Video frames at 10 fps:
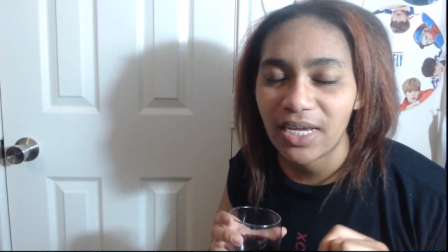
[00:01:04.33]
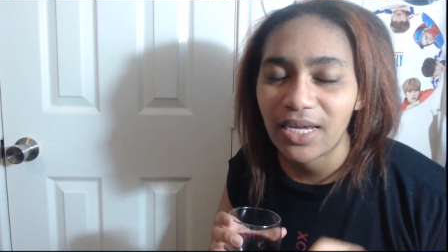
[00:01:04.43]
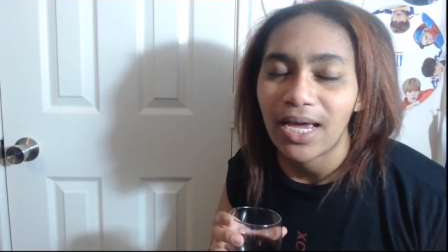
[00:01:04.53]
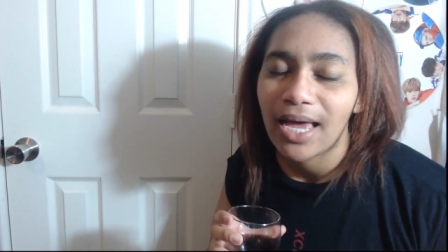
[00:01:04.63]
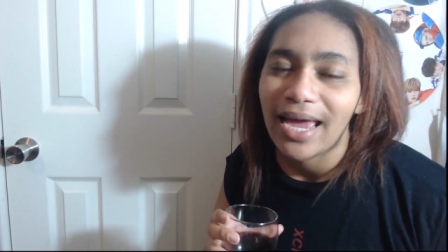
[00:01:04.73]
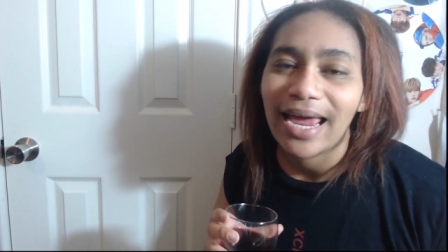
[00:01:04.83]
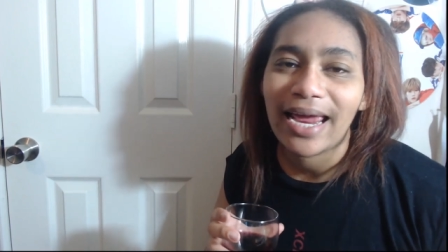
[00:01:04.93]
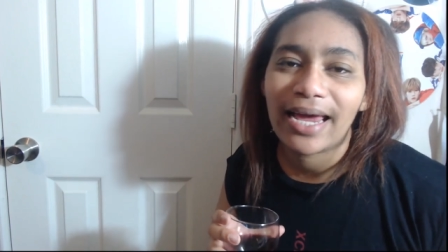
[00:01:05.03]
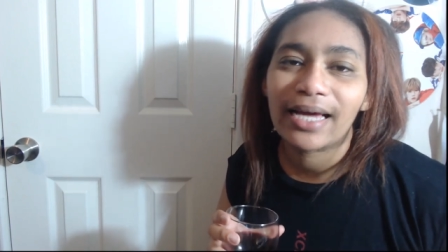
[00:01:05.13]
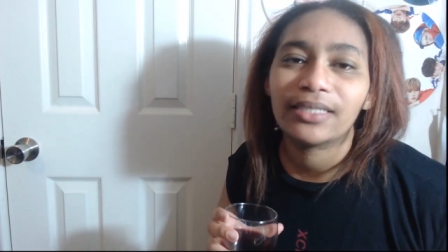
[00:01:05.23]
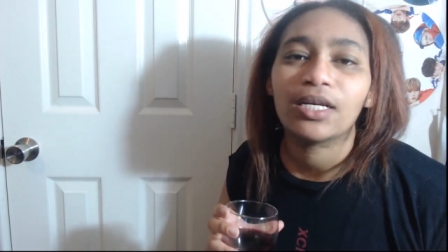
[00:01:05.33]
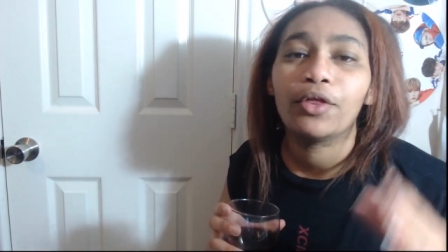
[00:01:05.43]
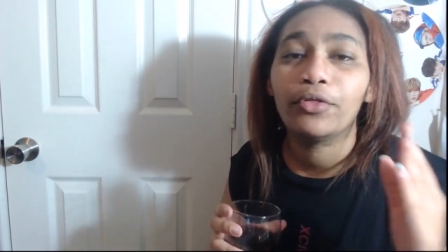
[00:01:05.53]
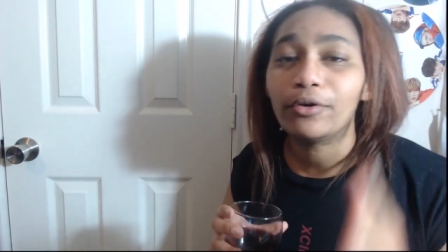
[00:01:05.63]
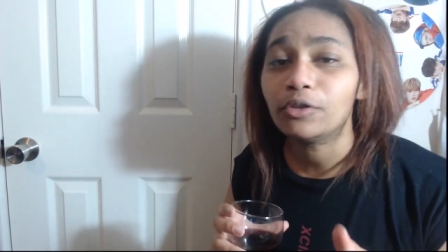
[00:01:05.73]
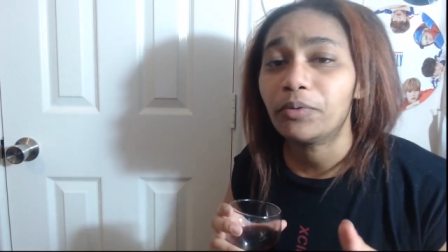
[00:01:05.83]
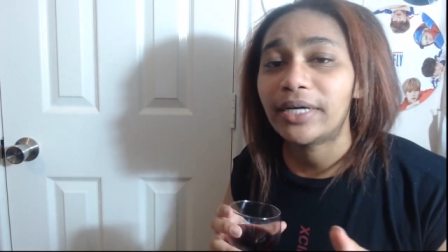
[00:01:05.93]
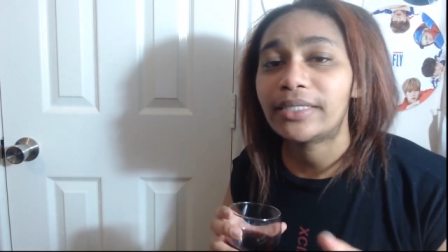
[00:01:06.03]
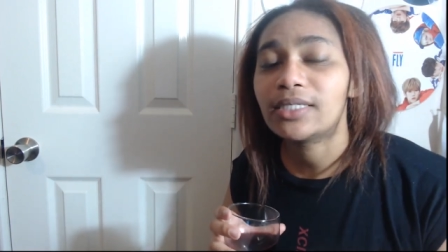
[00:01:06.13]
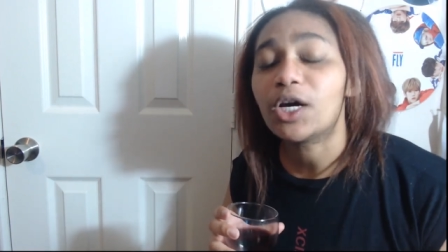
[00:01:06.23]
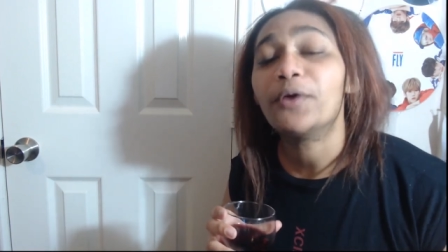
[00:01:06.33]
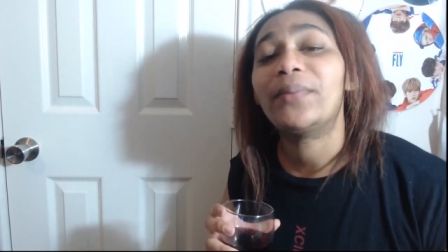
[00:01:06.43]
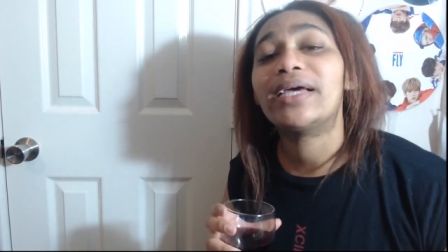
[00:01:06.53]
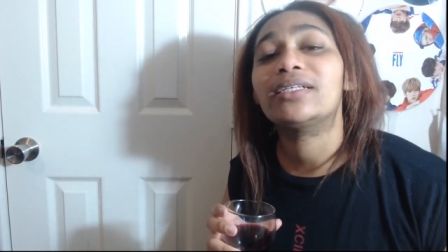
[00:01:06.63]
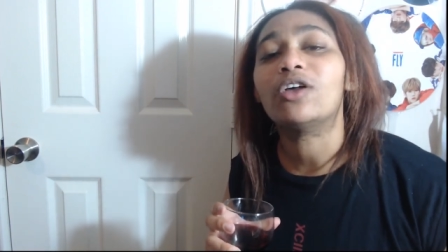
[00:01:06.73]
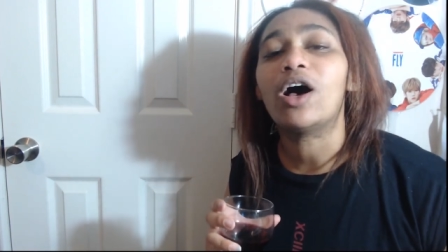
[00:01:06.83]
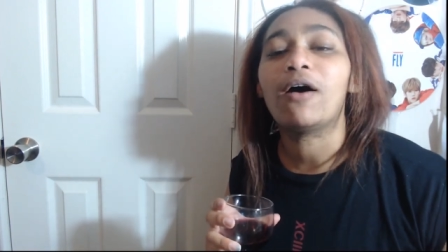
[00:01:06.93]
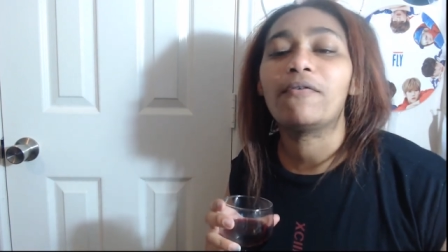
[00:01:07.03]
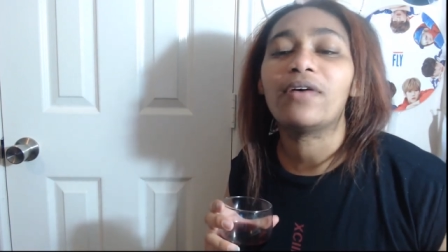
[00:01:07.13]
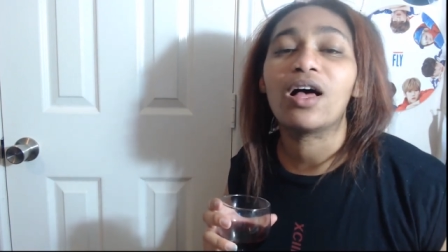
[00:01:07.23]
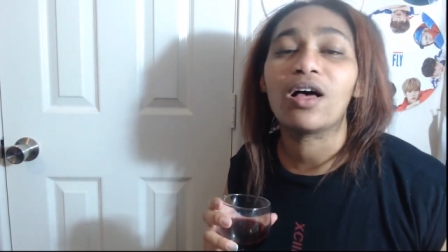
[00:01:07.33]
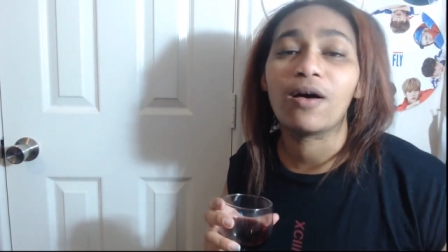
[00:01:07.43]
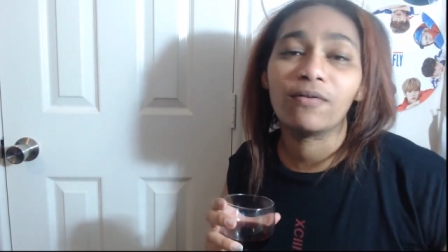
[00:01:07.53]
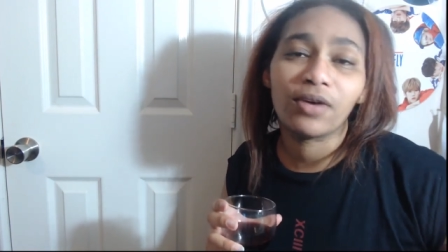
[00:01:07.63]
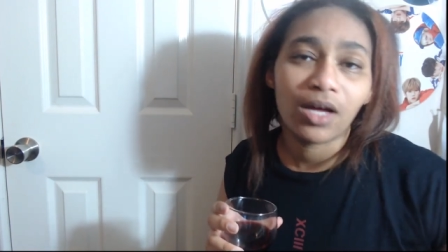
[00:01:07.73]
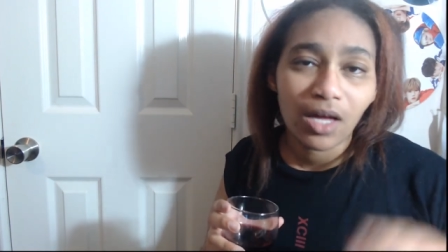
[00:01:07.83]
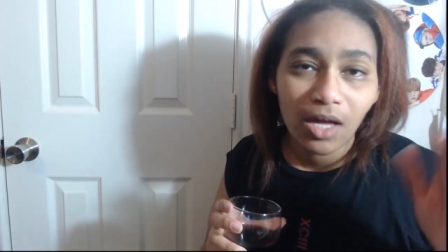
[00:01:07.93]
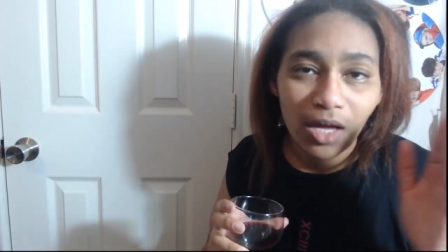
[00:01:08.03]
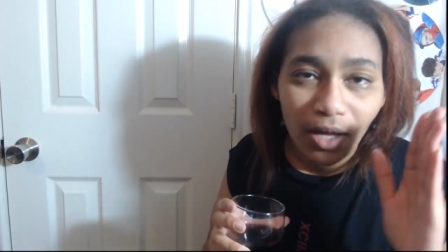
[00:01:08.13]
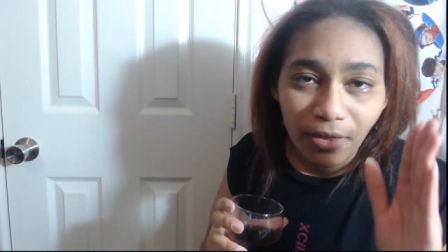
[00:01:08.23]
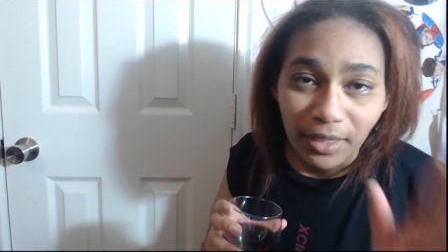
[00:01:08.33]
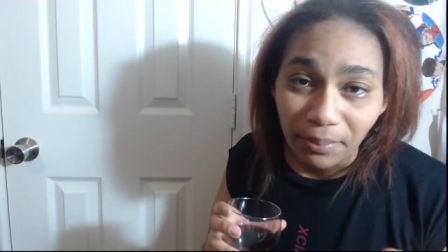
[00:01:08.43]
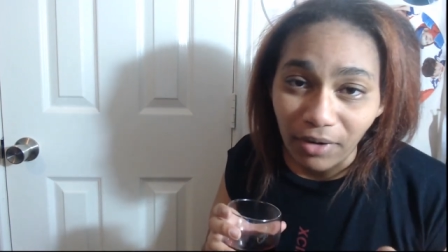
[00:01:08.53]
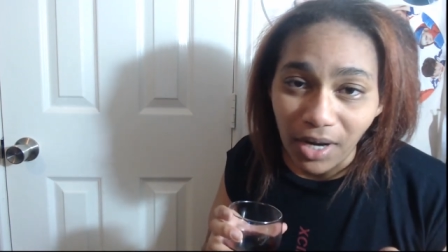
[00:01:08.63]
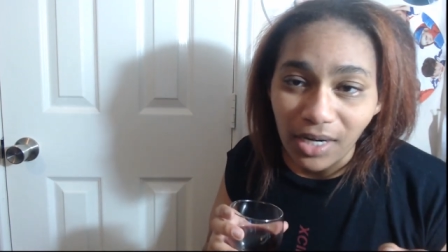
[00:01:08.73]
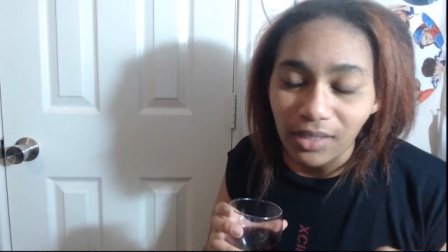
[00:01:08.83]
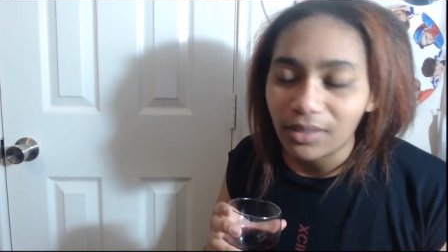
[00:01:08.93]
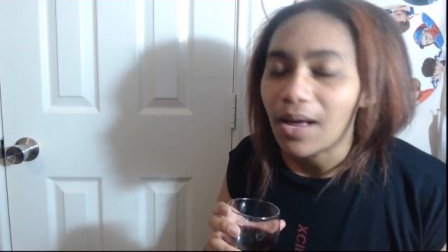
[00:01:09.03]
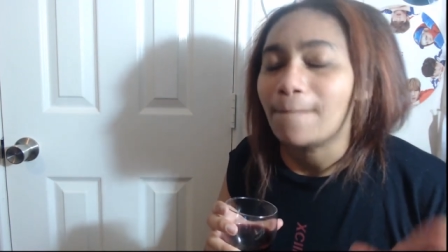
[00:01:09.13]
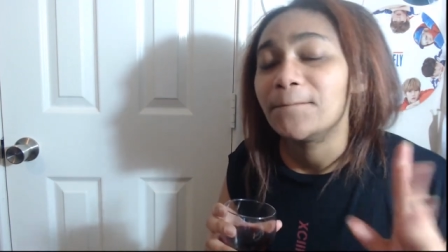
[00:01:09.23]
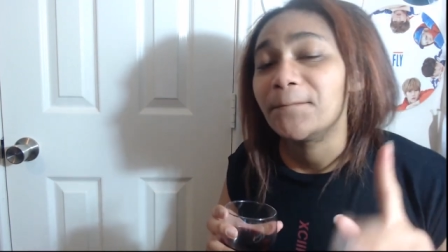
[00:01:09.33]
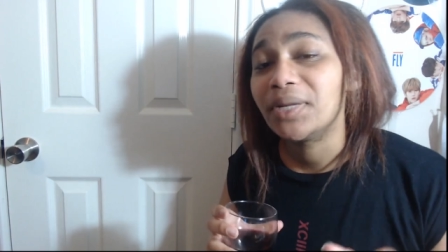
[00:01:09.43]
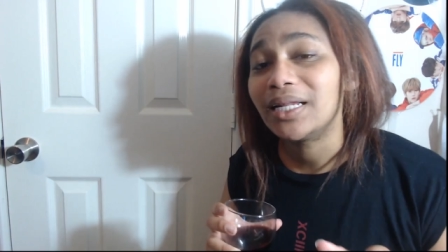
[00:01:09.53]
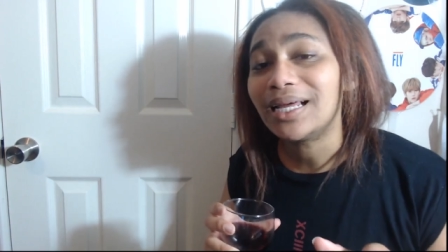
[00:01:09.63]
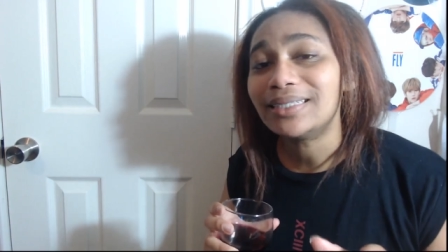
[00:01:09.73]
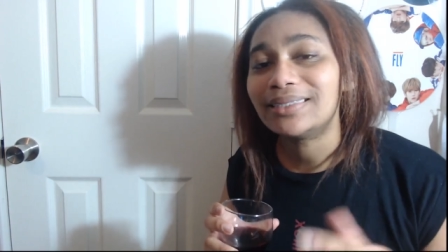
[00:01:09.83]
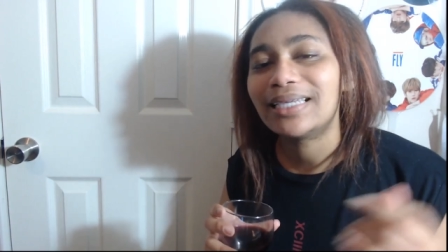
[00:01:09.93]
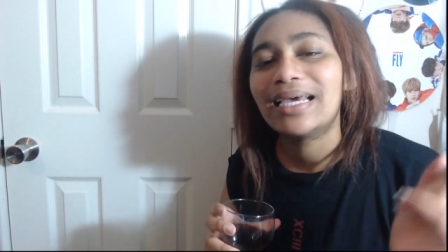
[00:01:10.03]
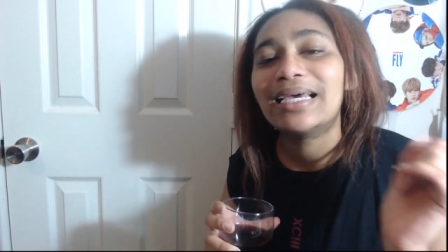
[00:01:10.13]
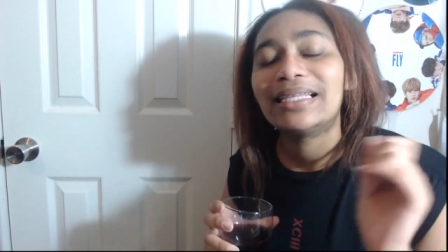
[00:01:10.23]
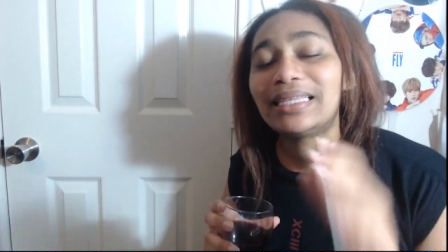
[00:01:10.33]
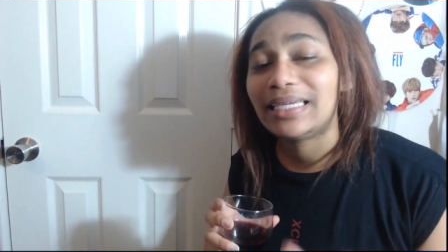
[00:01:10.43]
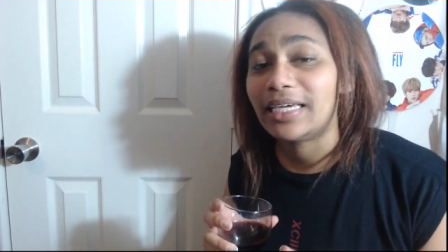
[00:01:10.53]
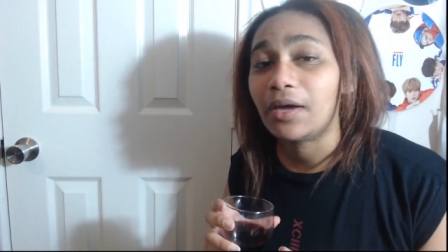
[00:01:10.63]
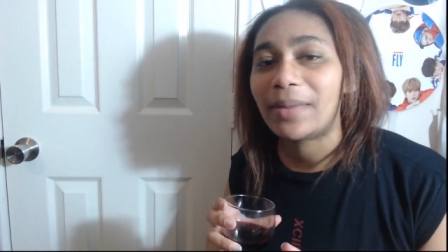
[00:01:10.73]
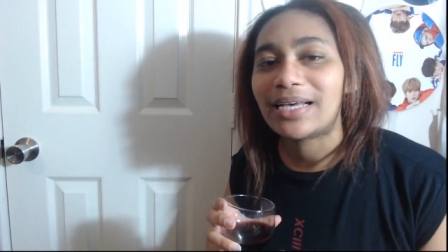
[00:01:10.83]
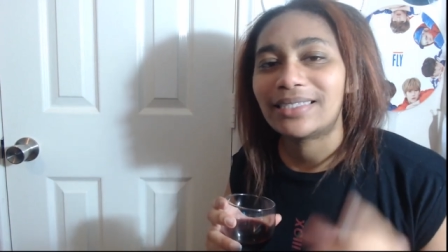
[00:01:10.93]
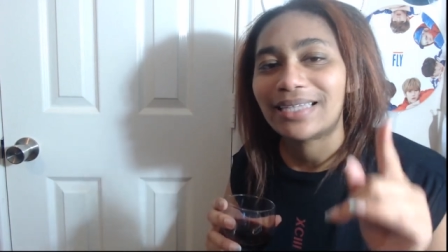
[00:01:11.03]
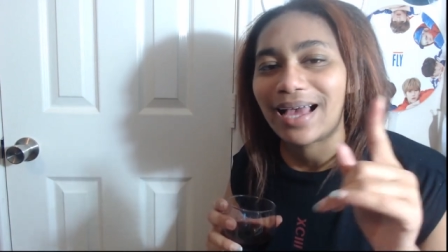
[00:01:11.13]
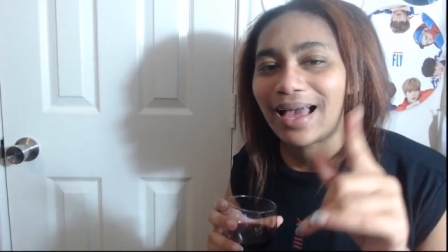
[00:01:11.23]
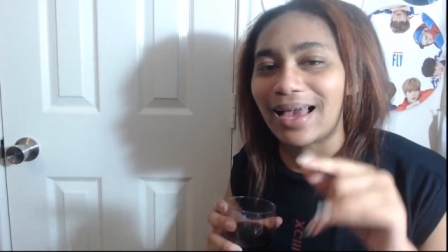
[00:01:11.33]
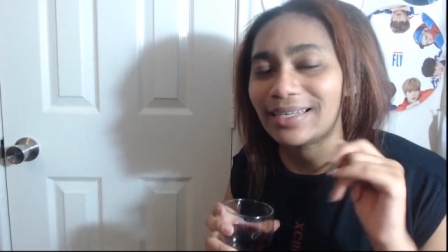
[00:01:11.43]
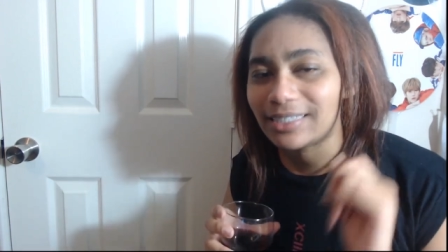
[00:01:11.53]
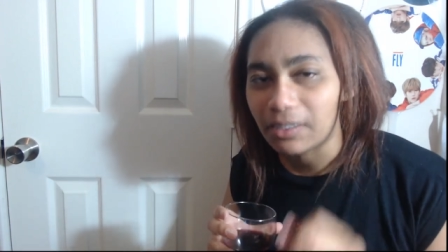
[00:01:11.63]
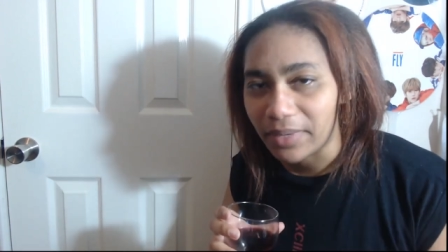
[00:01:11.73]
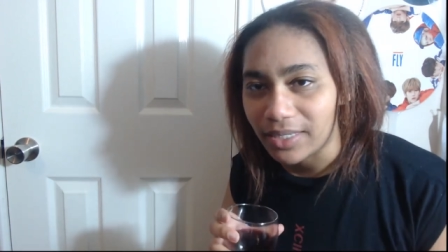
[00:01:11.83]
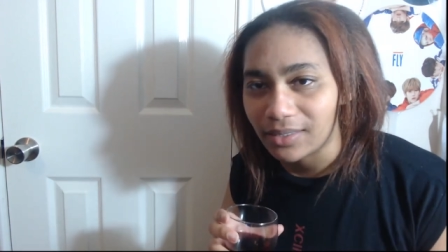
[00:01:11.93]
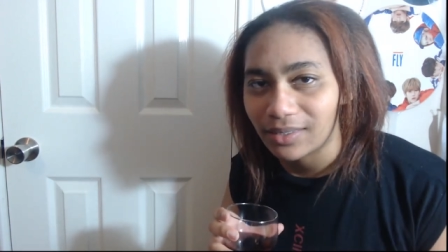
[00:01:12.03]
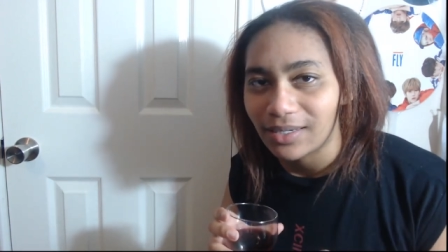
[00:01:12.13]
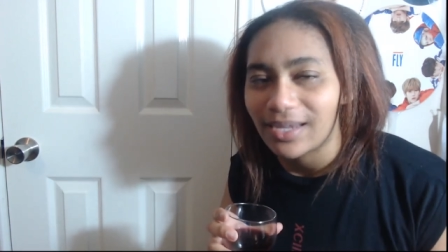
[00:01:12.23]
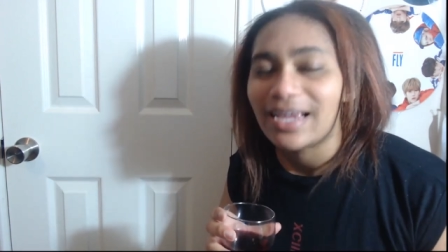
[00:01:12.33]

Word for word: cents. And those prices are based off of the product plus the E M S estimate,